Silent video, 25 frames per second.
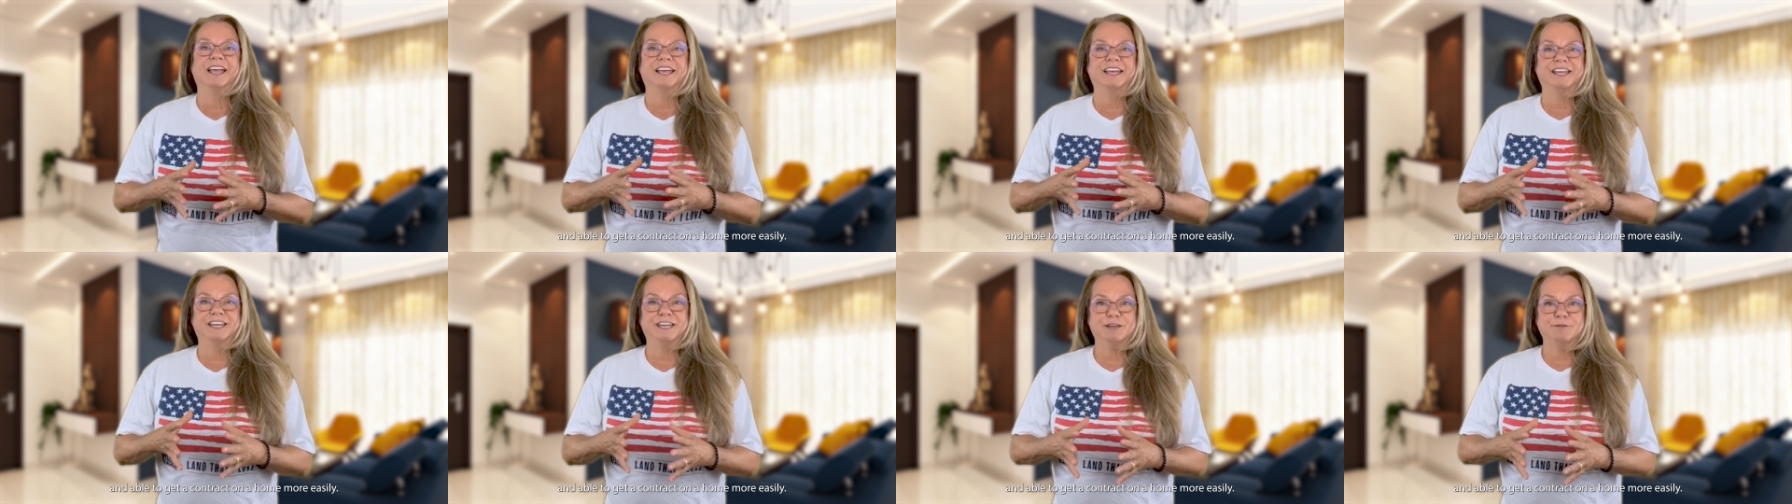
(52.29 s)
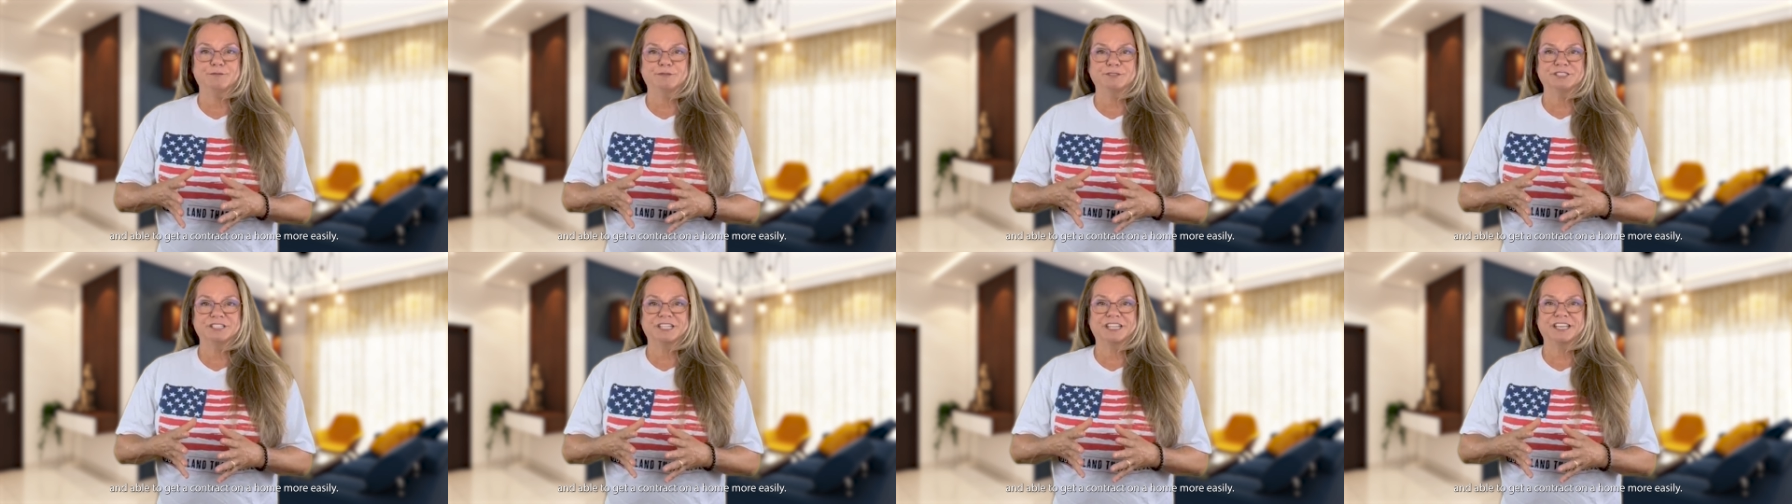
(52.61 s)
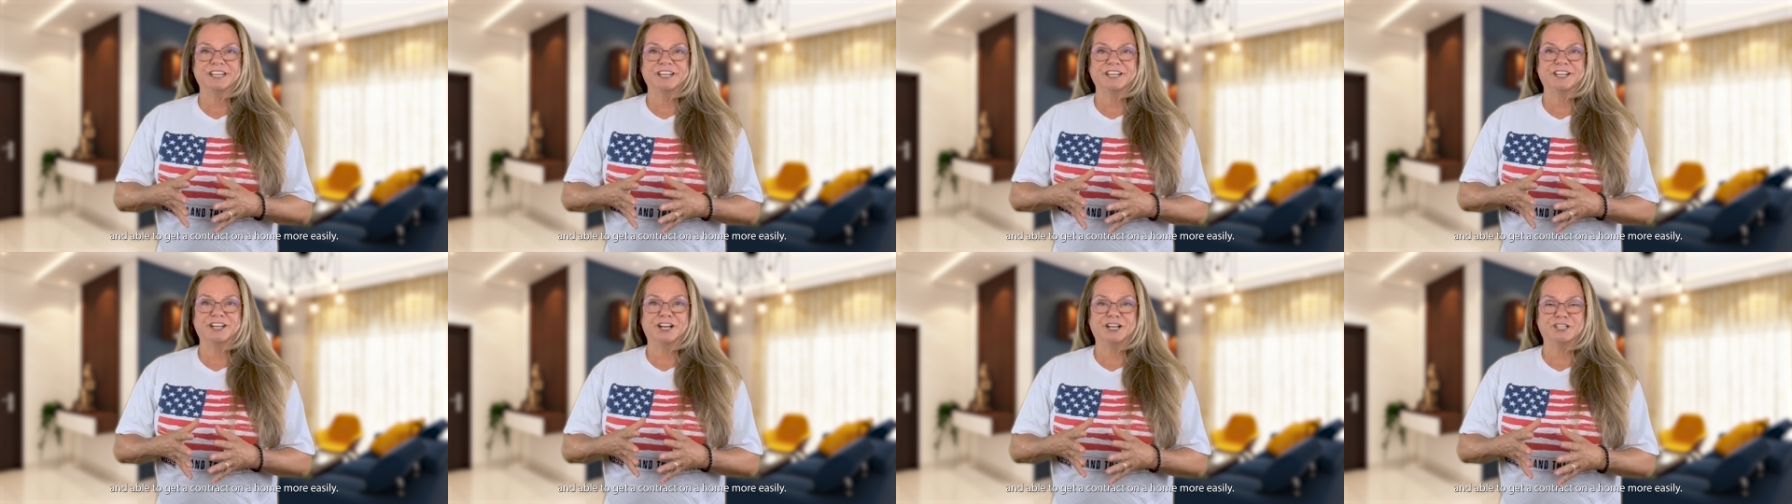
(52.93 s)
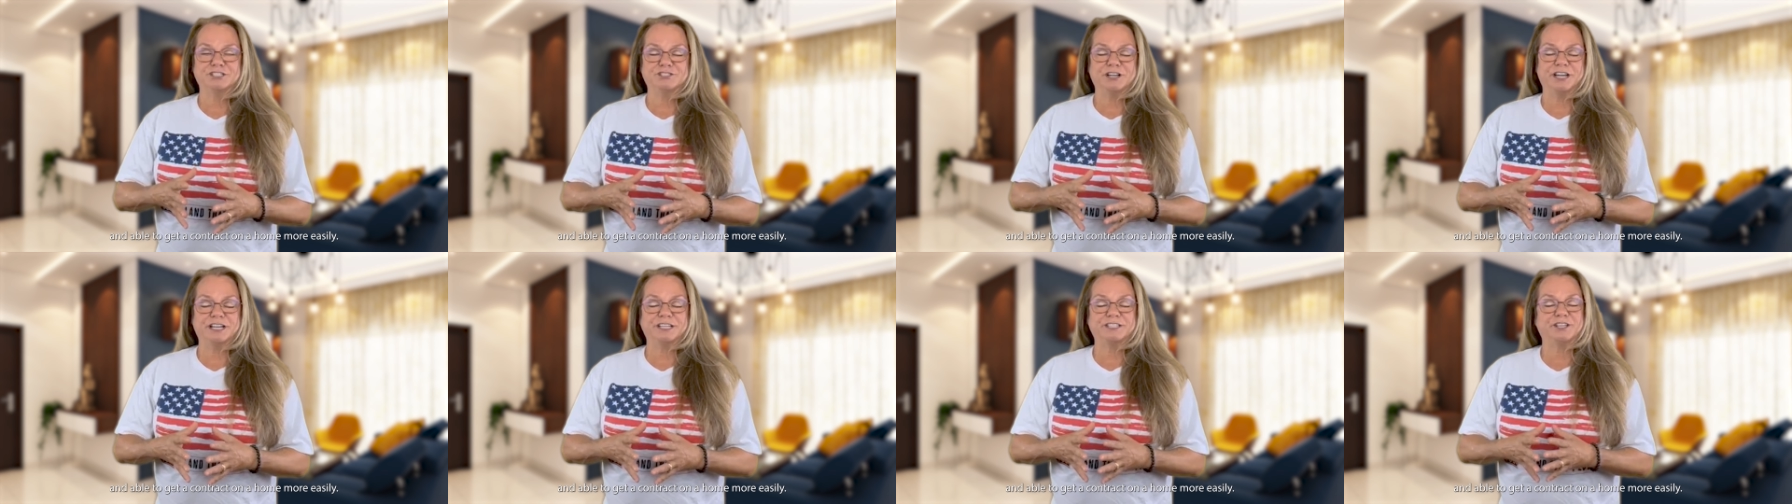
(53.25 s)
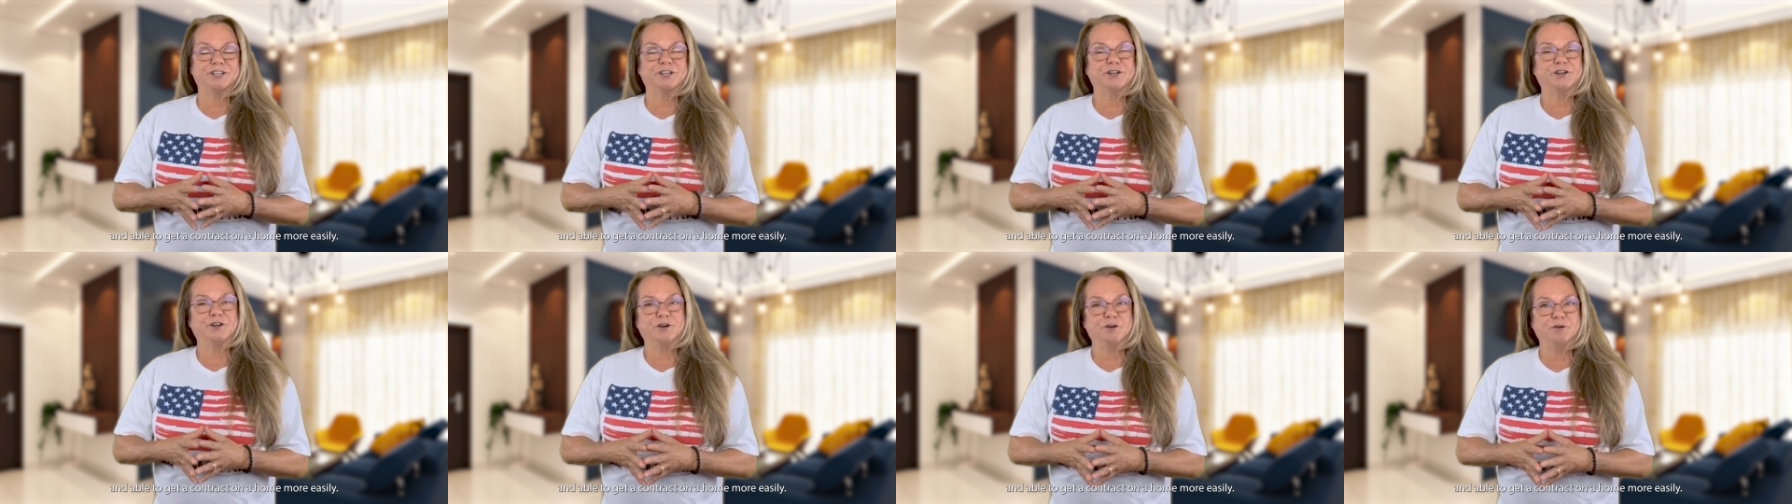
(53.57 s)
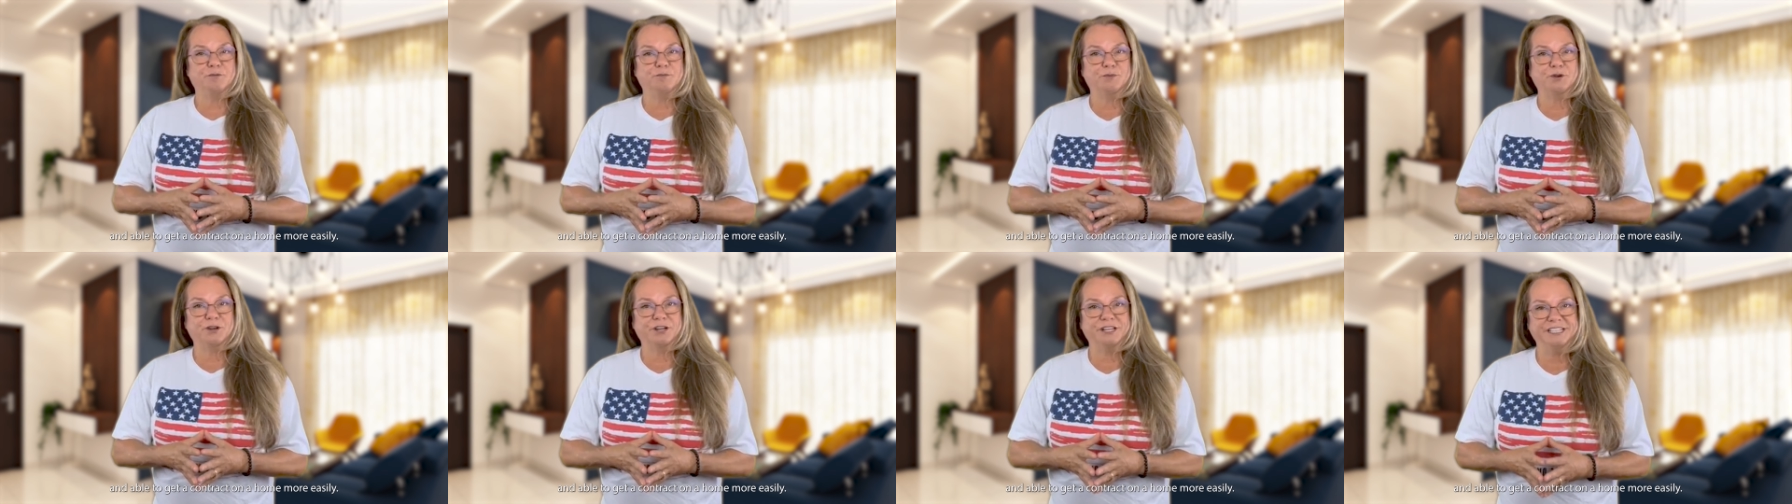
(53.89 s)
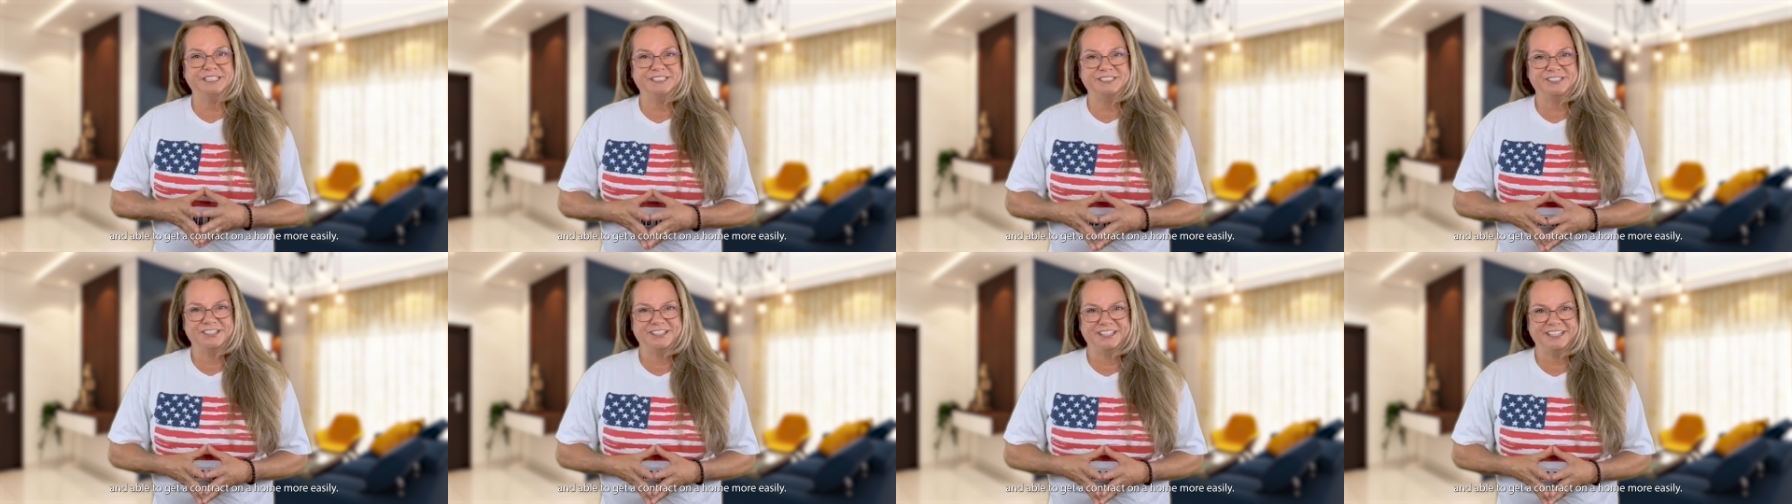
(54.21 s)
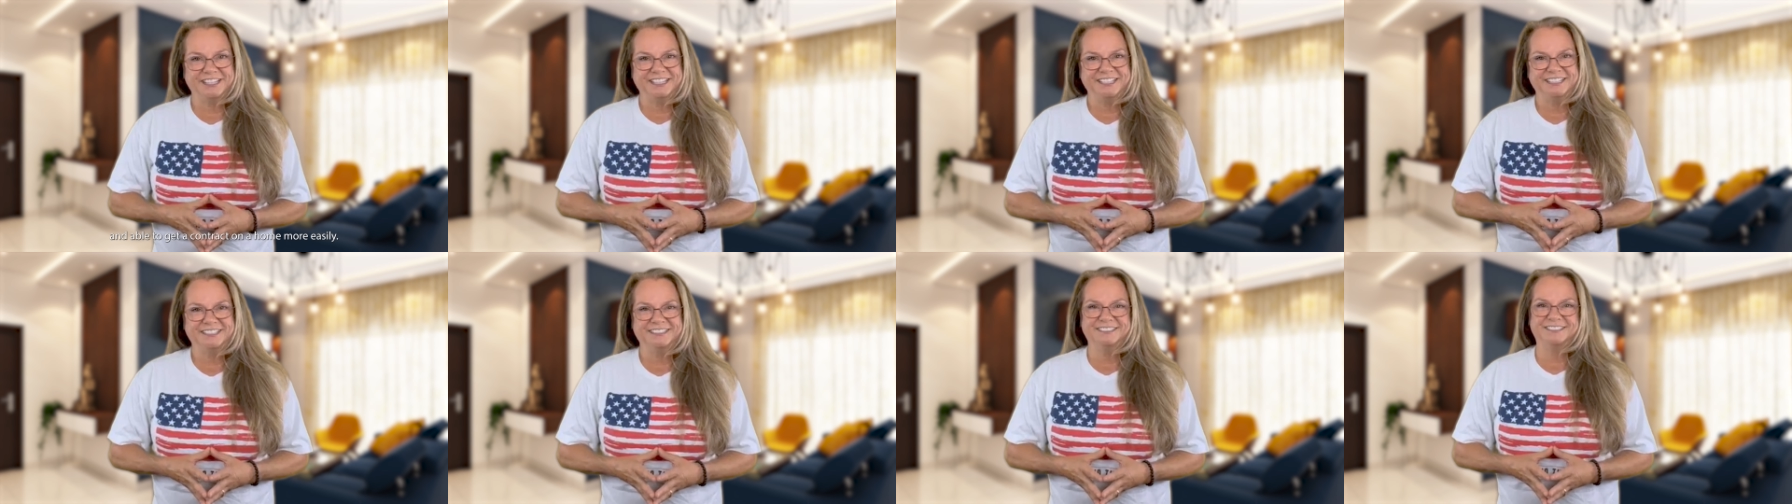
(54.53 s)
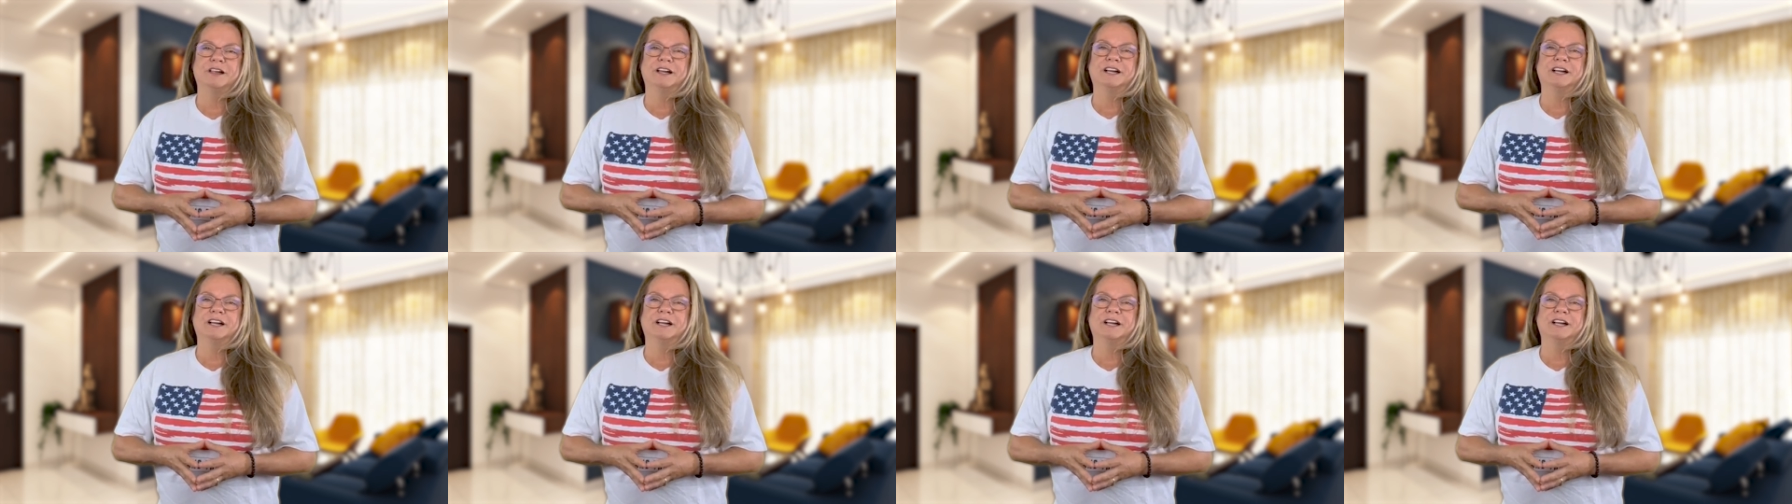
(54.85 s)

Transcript: and able to get a contract on a home more easily.